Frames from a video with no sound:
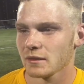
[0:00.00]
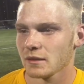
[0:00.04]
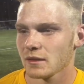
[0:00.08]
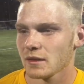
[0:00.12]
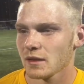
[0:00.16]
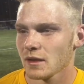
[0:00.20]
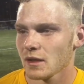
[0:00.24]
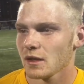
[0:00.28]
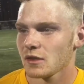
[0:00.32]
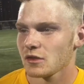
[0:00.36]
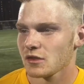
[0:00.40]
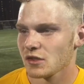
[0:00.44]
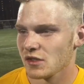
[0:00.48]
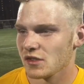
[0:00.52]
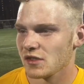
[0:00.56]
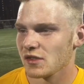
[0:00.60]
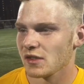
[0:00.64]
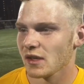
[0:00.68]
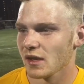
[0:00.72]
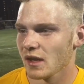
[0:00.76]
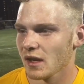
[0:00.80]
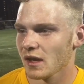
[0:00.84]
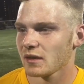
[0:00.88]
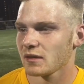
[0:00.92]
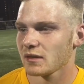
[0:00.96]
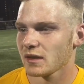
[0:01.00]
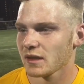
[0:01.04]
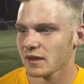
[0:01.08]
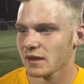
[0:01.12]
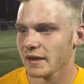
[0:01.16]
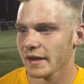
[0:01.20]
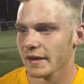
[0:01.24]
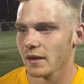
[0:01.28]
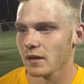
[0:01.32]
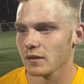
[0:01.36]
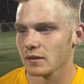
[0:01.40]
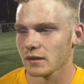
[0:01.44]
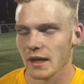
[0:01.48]
Okay. Just uh, need to
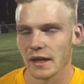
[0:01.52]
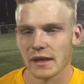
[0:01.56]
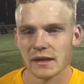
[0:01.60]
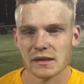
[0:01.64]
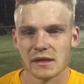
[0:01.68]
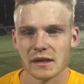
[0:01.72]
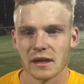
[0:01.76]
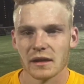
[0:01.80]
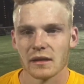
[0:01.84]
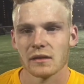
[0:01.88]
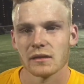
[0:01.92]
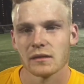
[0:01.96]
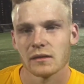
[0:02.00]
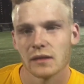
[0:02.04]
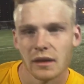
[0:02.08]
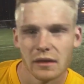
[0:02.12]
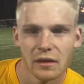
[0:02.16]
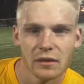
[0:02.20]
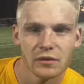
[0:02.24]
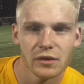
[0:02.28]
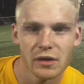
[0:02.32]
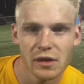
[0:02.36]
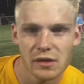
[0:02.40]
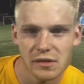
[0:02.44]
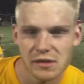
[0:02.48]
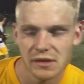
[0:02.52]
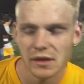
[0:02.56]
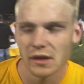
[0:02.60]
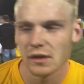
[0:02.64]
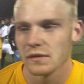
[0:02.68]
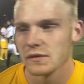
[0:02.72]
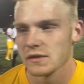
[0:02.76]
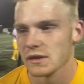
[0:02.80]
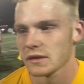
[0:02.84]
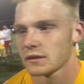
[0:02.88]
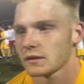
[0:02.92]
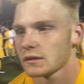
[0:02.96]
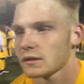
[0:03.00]
get our legs, get our, get under
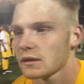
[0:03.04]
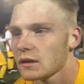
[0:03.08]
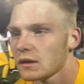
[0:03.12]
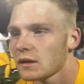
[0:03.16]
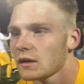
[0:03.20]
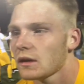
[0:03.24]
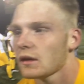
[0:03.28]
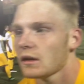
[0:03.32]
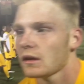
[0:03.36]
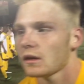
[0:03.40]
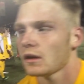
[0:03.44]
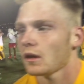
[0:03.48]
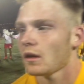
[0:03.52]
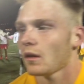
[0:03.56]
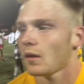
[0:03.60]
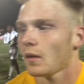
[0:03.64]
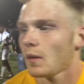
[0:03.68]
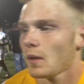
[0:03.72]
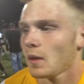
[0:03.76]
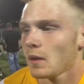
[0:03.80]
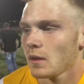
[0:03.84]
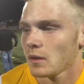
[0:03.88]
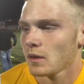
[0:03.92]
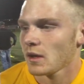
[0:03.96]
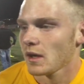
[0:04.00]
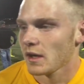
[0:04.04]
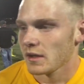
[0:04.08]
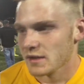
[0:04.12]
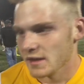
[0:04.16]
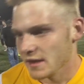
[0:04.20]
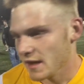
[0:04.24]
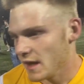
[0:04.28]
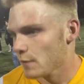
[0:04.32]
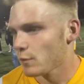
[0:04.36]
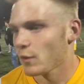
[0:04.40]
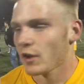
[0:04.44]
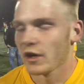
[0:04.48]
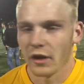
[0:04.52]
ourselves, and as the
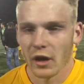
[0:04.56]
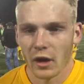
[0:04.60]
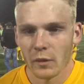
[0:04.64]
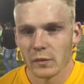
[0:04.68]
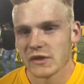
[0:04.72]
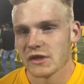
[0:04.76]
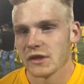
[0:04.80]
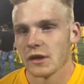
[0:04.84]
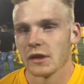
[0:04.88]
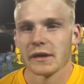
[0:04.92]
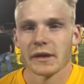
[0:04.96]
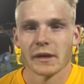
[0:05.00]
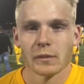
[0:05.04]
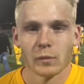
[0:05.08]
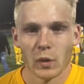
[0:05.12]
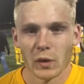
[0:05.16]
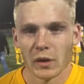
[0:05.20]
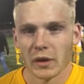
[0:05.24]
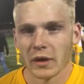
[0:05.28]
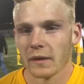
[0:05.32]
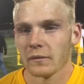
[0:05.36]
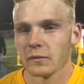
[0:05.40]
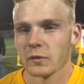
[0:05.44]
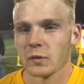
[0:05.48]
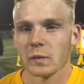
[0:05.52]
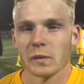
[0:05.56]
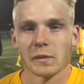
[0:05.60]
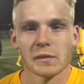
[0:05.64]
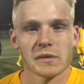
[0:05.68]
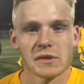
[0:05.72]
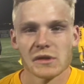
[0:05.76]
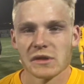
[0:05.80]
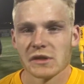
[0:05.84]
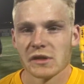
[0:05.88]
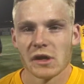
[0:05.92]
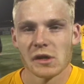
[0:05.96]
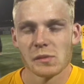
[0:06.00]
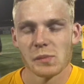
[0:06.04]
game went on, we started getting more comfortable. As
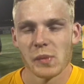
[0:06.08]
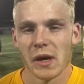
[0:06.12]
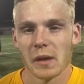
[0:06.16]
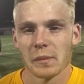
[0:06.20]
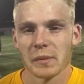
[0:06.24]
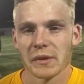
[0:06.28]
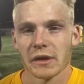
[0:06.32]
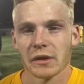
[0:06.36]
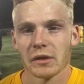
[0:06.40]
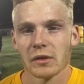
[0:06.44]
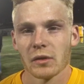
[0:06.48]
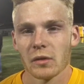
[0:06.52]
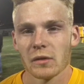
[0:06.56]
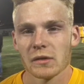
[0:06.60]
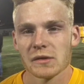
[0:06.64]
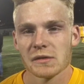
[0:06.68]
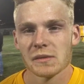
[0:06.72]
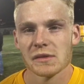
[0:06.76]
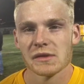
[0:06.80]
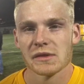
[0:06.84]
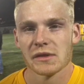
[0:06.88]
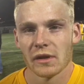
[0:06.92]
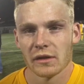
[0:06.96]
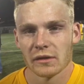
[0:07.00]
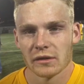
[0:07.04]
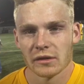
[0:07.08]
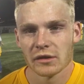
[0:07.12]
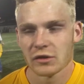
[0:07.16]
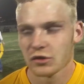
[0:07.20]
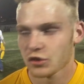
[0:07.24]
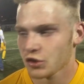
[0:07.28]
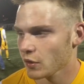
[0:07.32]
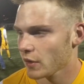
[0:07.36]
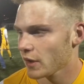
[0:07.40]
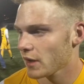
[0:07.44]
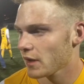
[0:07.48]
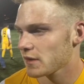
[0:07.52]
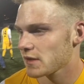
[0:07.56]
we started popping in goals, we were starting to
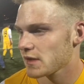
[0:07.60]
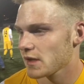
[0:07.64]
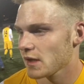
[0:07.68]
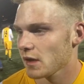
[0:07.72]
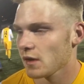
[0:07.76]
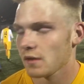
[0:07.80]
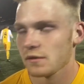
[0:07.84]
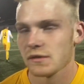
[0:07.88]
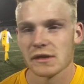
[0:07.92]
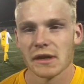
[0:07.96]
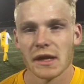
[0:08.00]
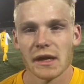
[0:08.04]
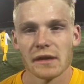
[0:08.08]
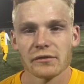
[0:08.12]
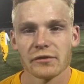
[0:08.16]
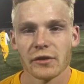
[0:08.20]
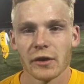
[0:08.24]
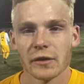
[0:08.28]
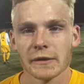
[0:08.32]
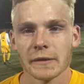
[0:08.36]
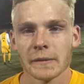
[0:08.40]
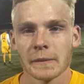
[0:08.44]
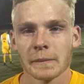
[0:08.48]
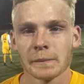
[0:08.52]
enjoy ourselves and have fun.